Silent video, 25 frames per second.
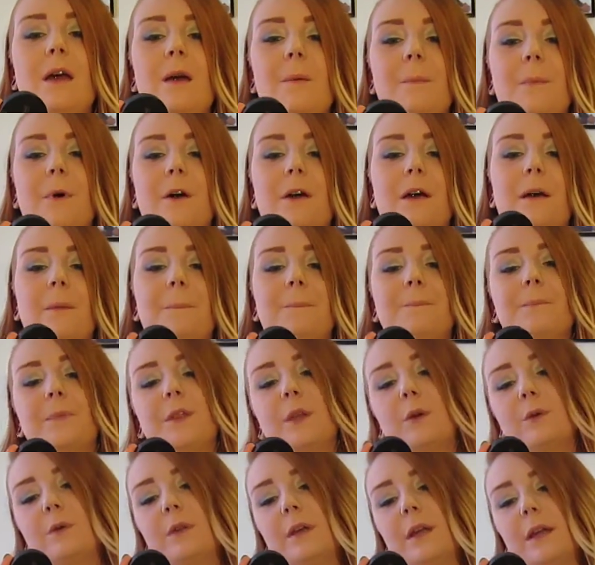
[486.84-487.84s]
But
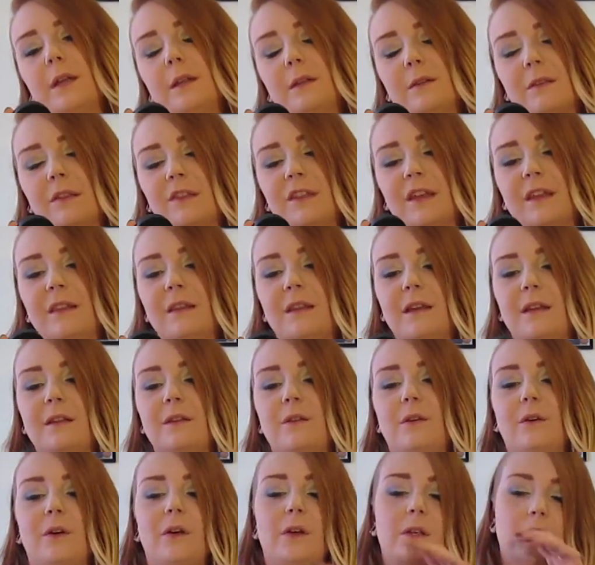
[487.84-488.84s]
the only thing that
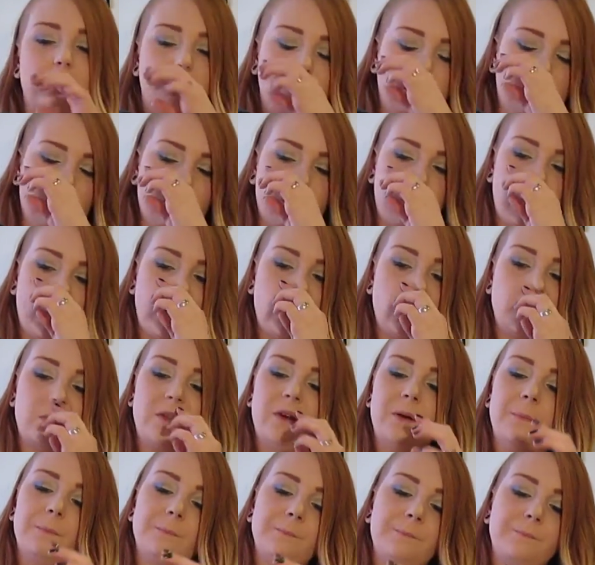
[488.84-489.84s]
annoys me about
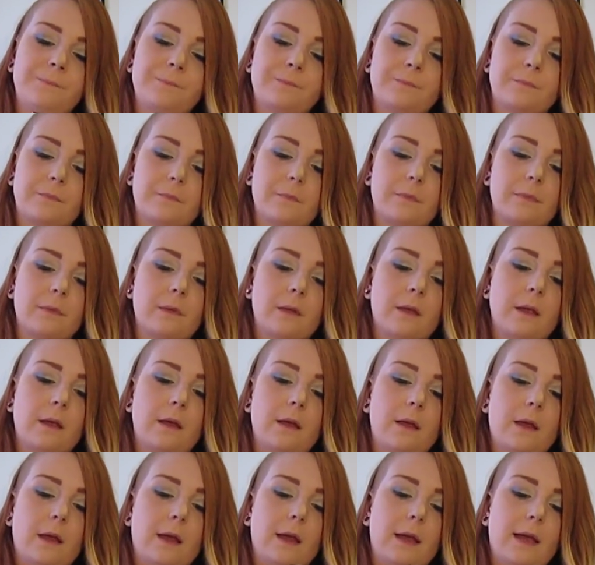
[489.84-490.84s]
them
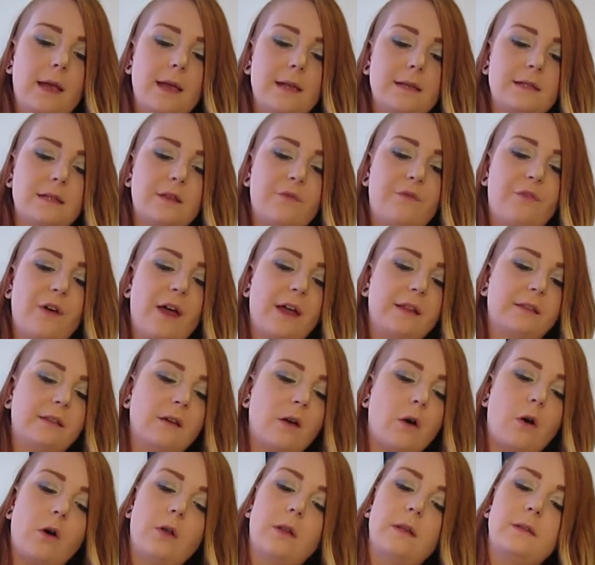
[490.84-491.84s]
is the fact
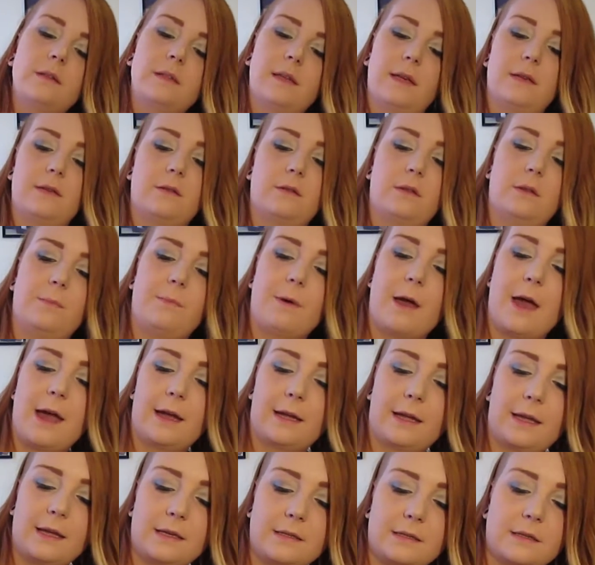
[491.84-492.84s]
that all it says on the
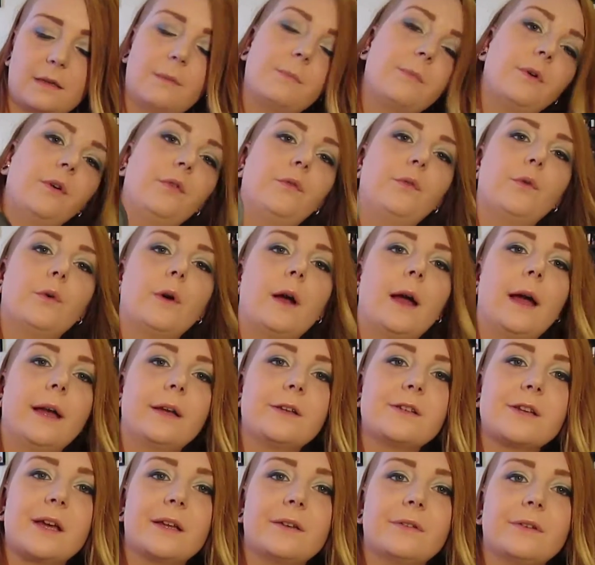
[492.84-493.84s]
back is number 4
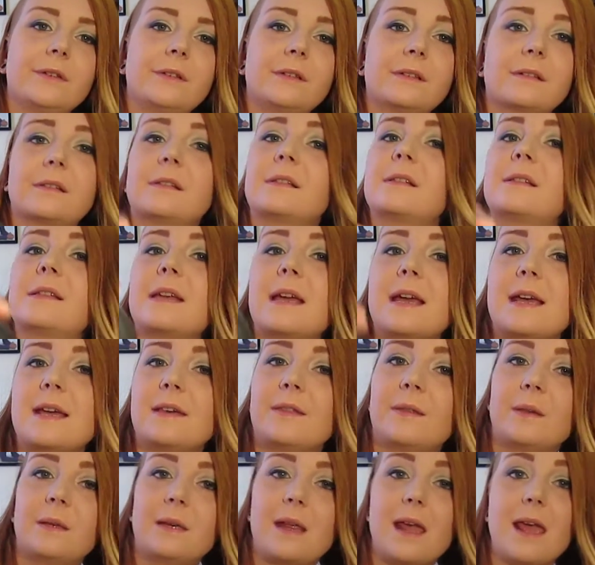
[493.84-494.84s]
eyeshadow. It doesn't say
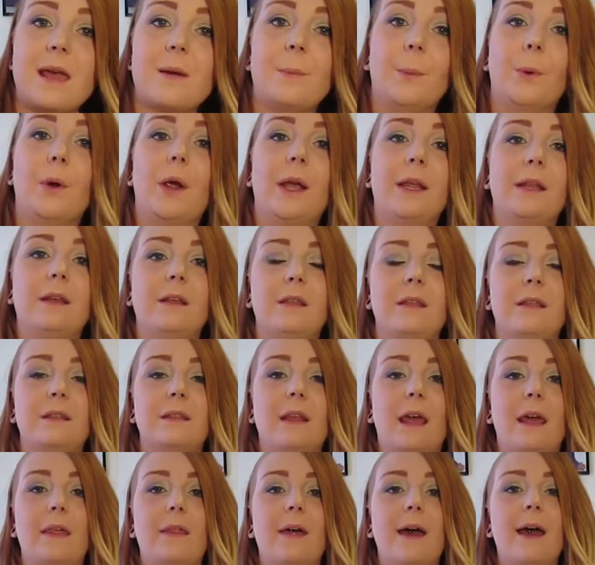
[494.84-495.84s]
the name or
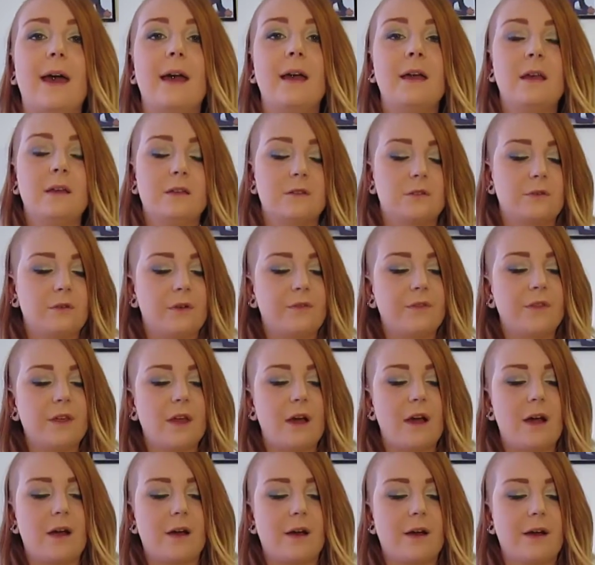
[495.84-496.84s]
anything like that. So if they
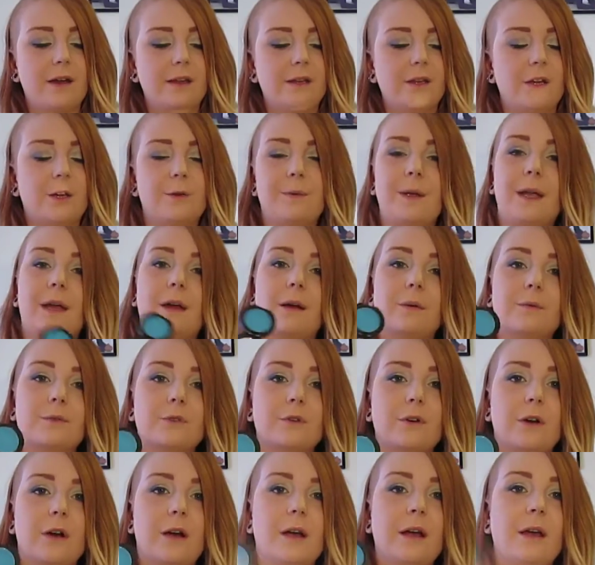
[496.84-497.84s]
are in your makeup
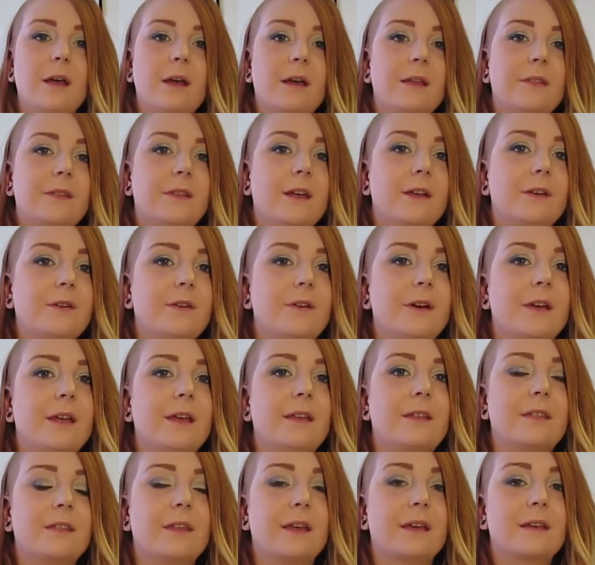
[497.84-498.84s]
drawer, the
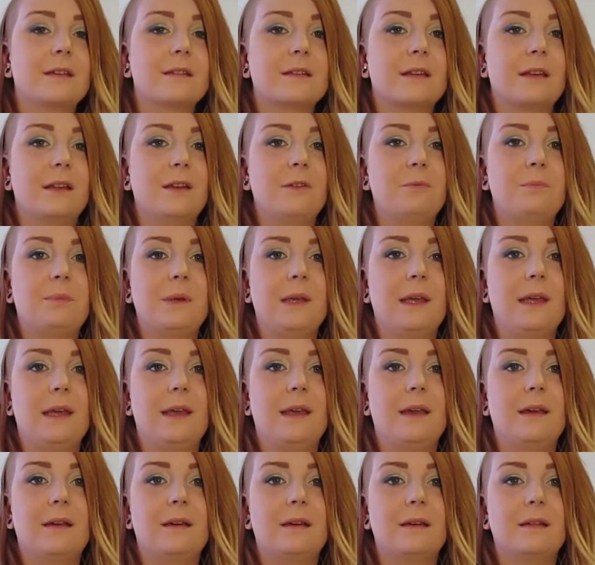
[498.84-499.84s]
annoying thing is going to
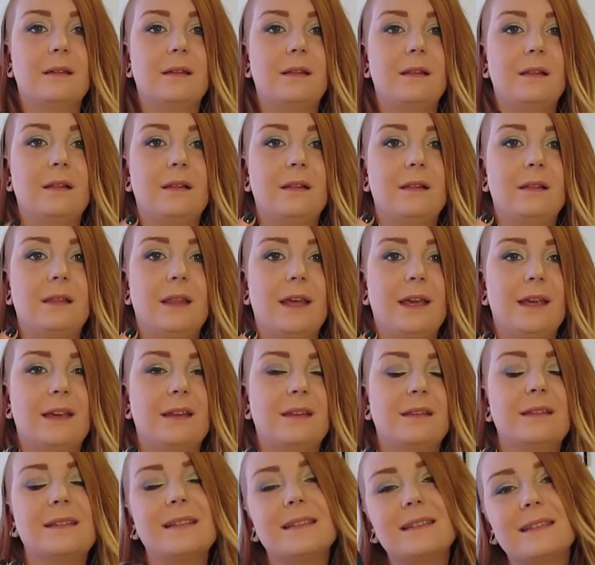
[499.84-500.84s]
be
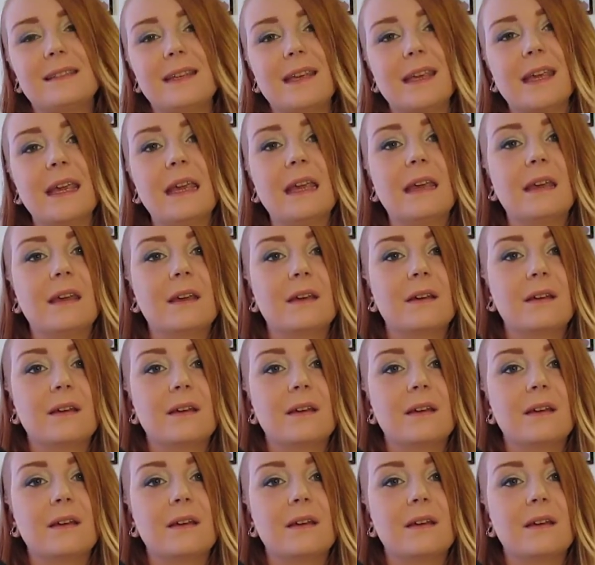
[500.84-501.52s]
like to see